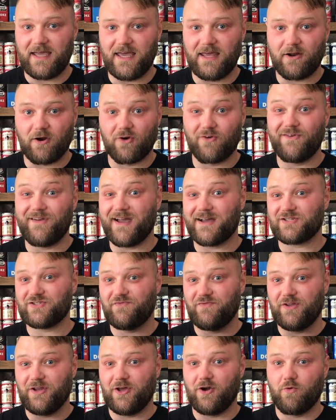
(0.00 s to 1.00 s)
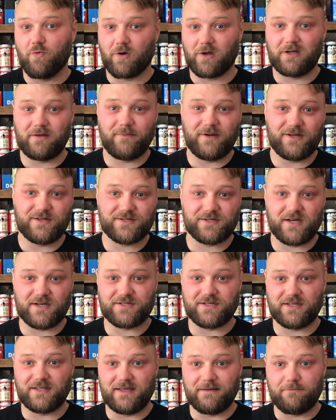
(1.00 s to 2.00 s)
In our next video, we're going to be
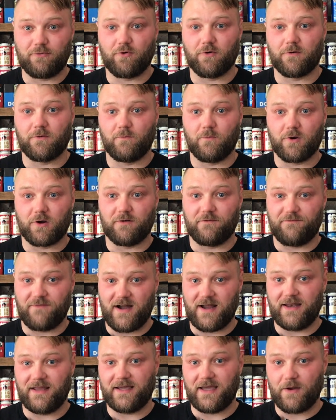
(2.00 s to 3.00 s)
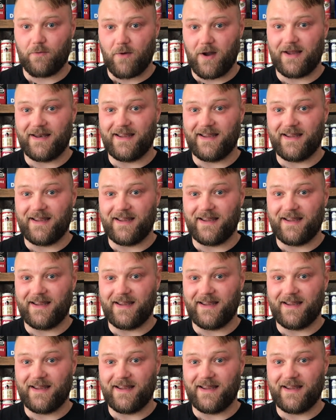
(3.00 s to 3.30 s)
discussing the important work of finding a right